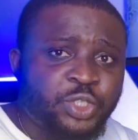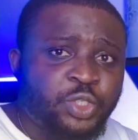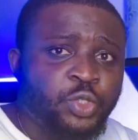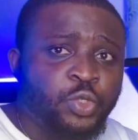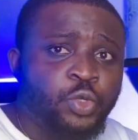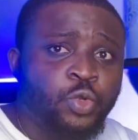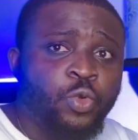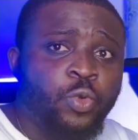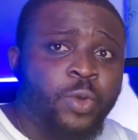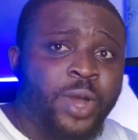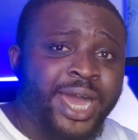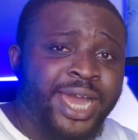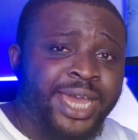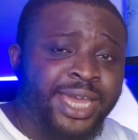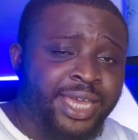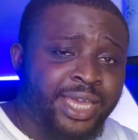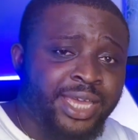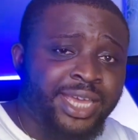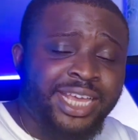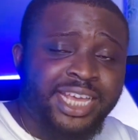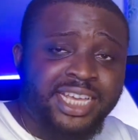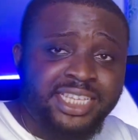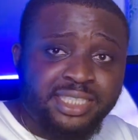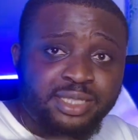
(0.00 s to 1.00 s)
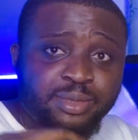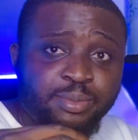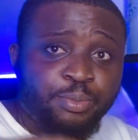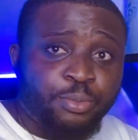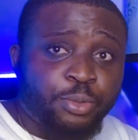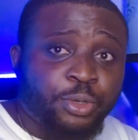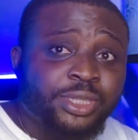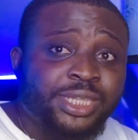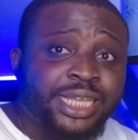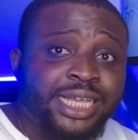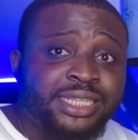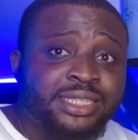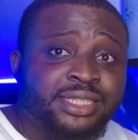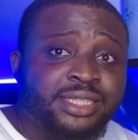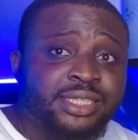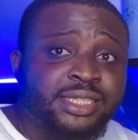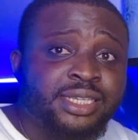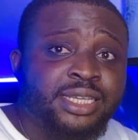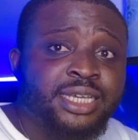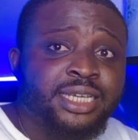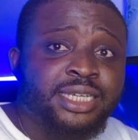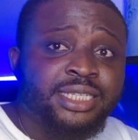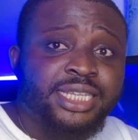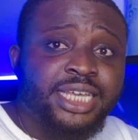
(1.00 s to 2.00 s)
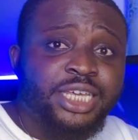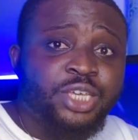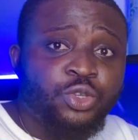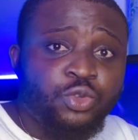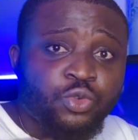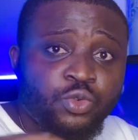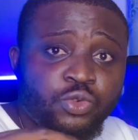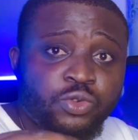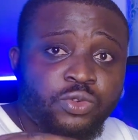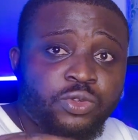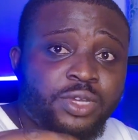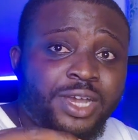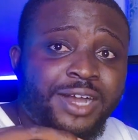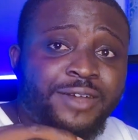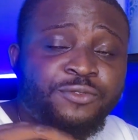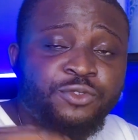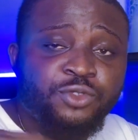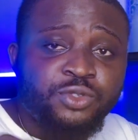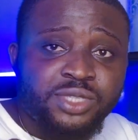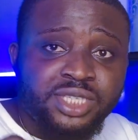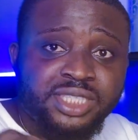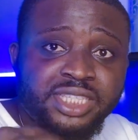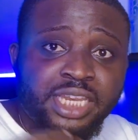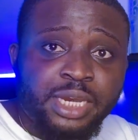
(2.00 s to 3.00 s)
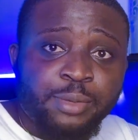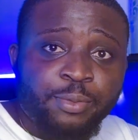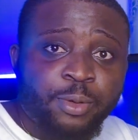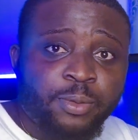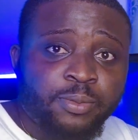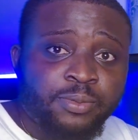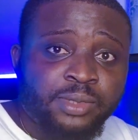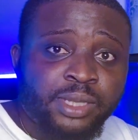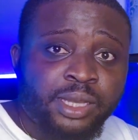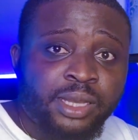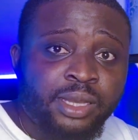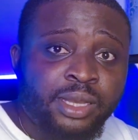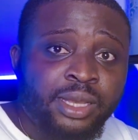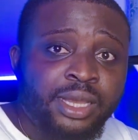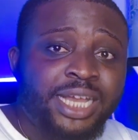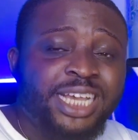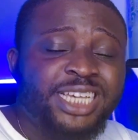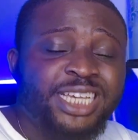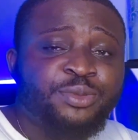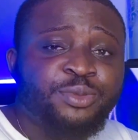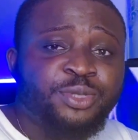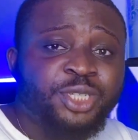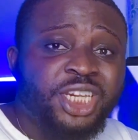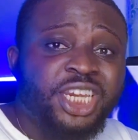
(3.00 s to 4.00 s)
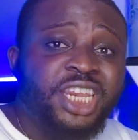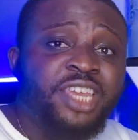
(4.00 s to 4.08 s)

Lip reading: you why it's important that you have to use a teleprompter, especially